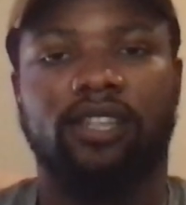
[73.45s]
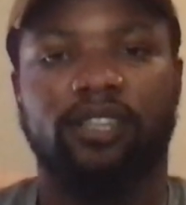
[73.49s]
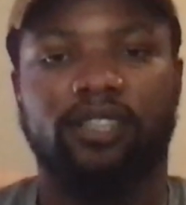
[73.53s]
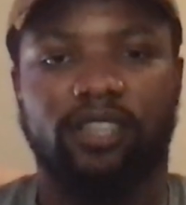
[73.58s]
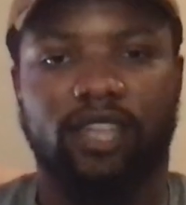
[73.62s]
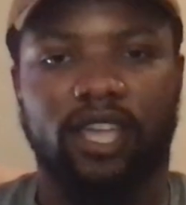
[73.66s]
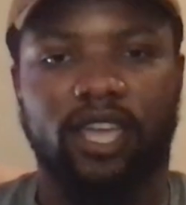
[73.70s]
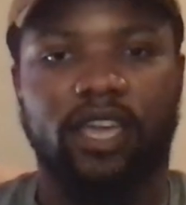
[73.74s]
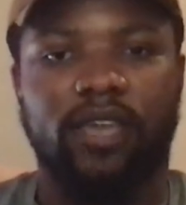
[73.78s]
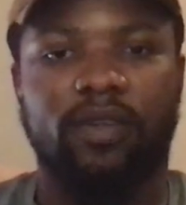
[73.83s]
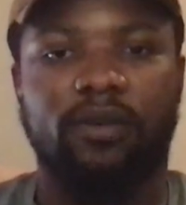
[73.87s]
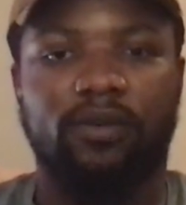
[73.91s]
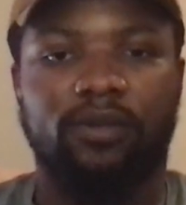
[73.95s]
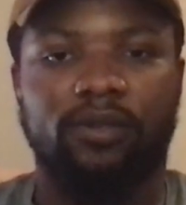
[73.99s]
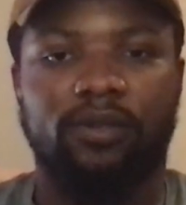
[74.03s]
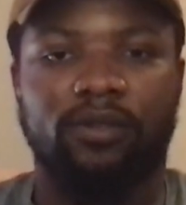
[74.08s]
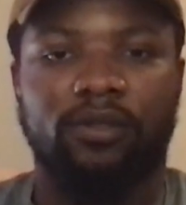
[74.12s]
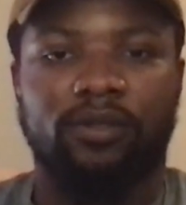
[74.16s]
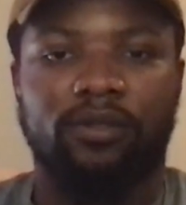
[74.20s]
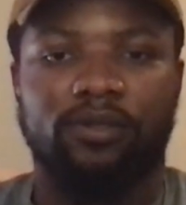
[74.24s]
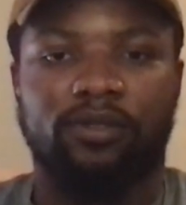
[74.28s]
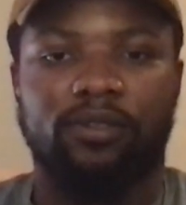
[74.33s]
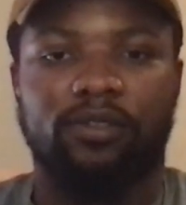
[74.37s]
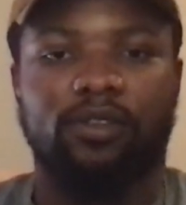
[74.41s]
they,
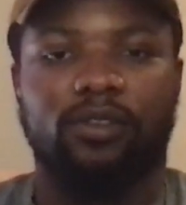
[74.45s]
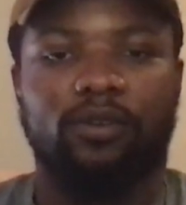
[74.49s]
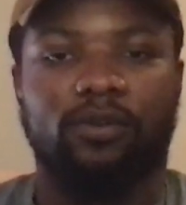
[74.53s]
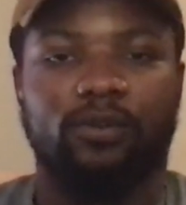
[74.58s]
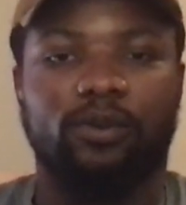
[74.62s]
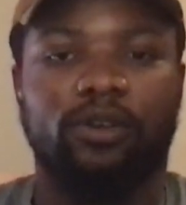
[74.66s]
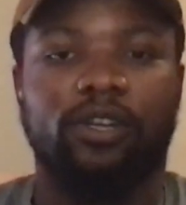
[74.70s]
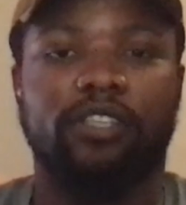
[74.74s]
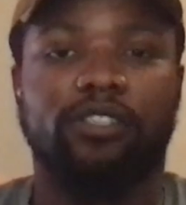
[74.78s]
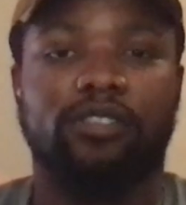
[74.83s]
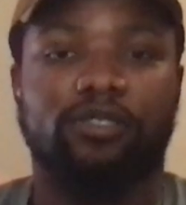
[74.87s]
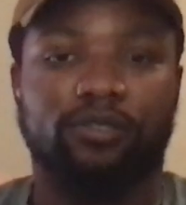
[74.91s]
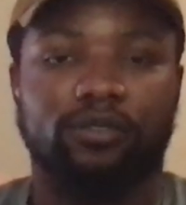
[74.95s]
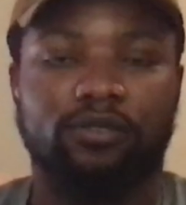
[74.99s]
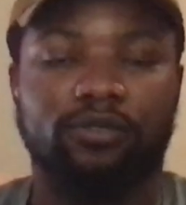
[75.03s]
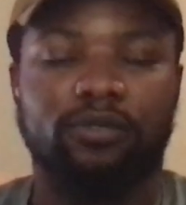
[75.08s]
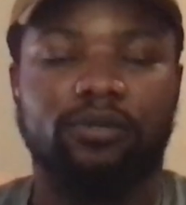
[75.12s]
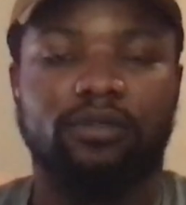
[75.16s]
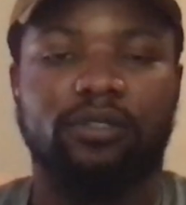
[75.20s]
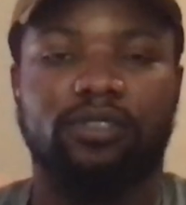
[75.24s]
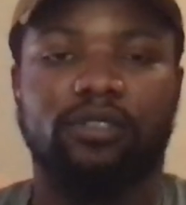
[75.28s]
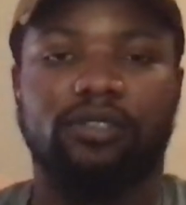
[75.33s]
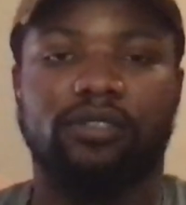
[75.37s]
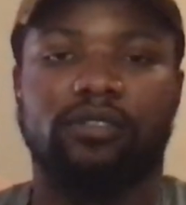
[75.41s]
were
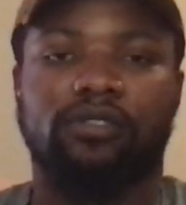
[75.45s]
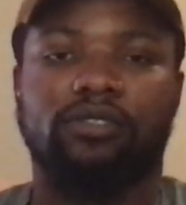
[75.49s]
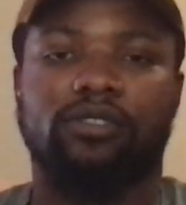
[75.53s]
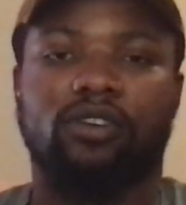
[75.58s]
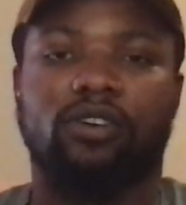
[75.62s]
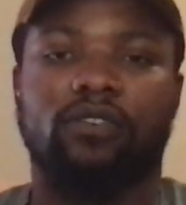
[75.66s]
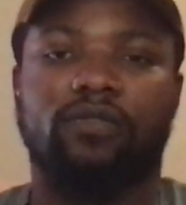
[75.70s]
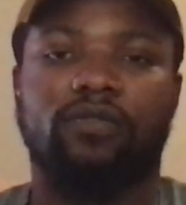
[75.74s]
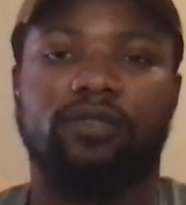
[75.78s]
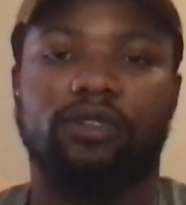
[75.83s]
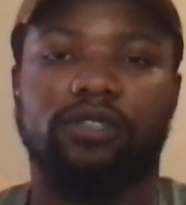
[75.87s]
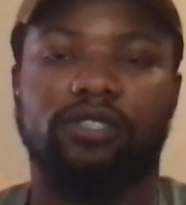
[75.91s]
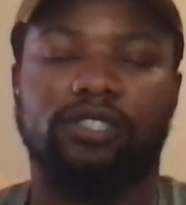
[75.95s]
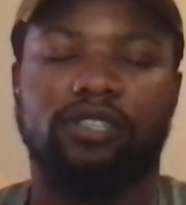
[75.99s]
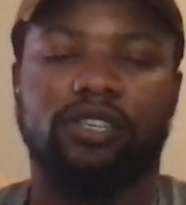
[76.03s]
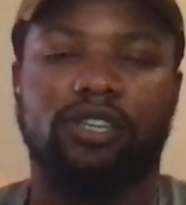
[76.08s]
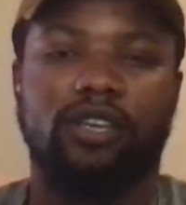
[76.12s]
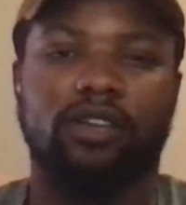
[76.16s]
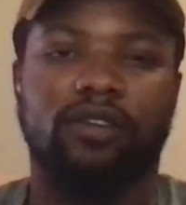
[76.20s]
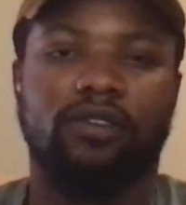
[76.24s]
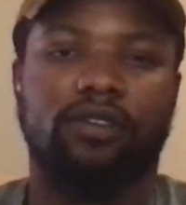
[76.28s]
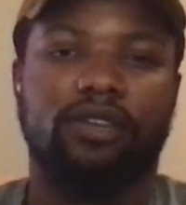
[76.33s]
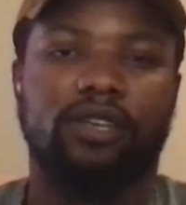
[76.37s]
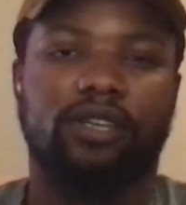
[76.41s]
introduced to software
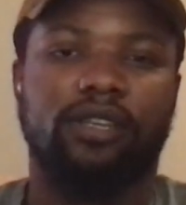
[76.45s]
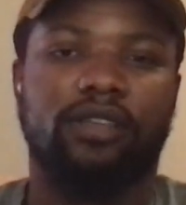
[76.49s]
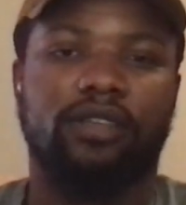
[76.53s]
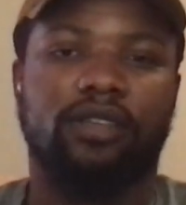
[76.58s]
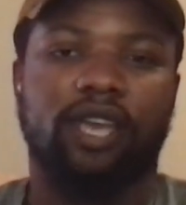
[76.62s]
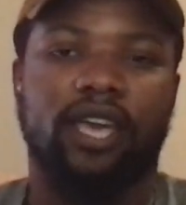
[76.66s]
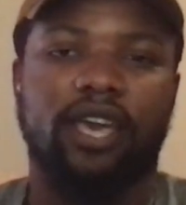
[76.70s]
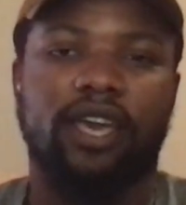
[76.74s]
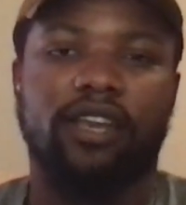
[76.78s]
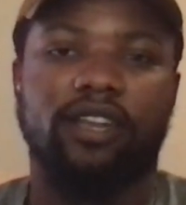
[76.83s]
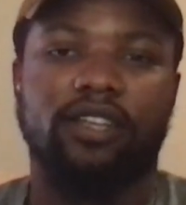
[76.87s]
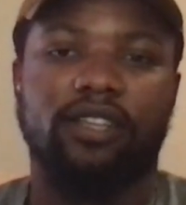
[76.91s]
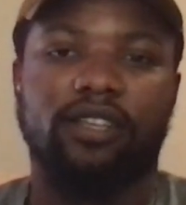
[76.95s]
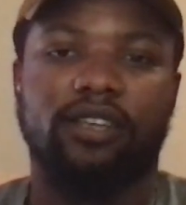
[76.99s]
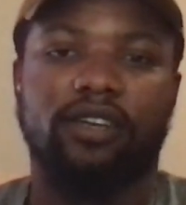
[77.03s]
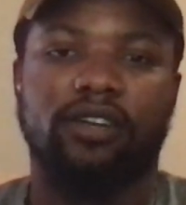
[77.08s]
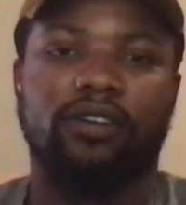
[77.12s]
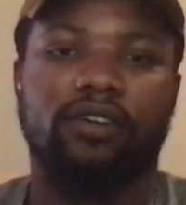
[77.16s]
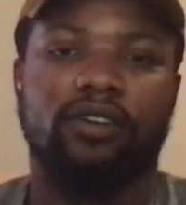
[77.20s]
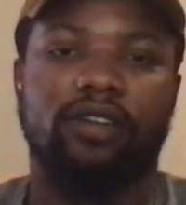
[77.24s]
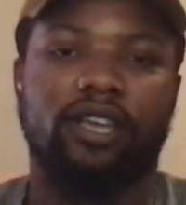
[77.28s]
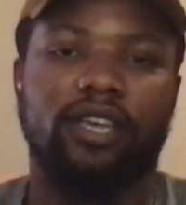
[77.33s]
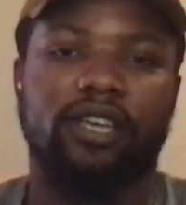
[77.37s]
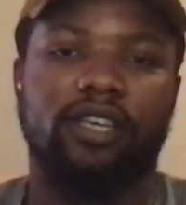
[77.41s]
engineering at a
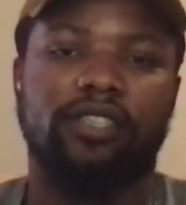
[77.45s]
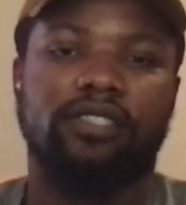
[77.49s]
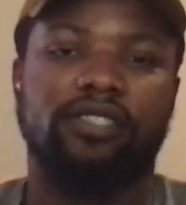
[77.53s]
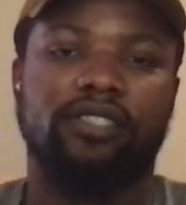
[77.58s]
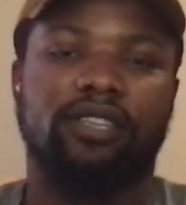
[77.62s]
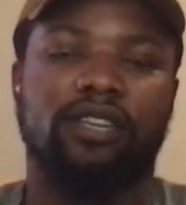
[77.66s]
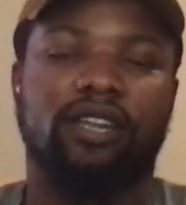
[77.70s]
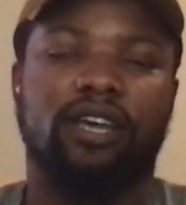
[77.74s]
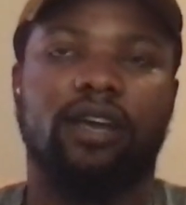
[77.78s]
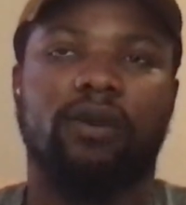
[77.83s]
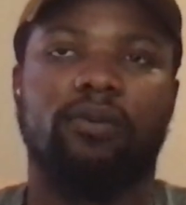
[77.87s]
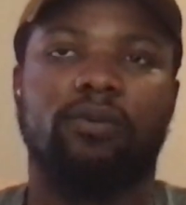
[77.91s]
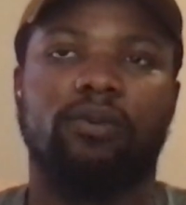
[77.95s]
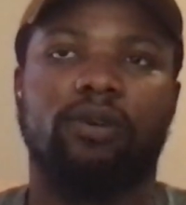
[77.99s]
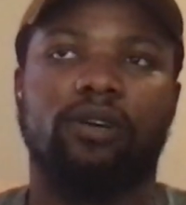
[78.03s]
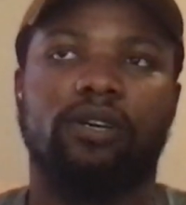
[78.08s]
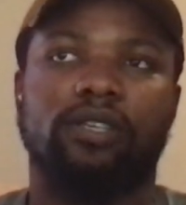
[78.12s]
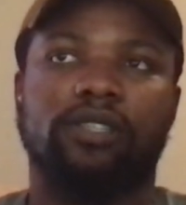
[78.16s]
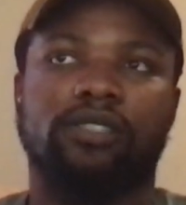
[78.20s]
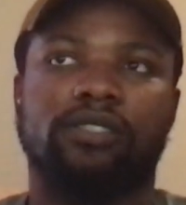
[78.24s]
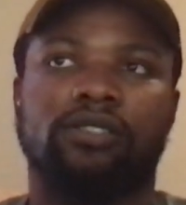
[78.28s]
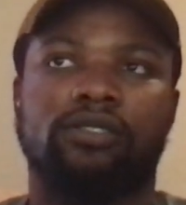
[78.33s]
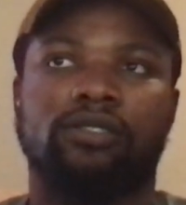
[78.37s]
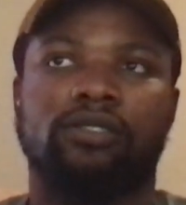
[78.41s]
younger age than I was.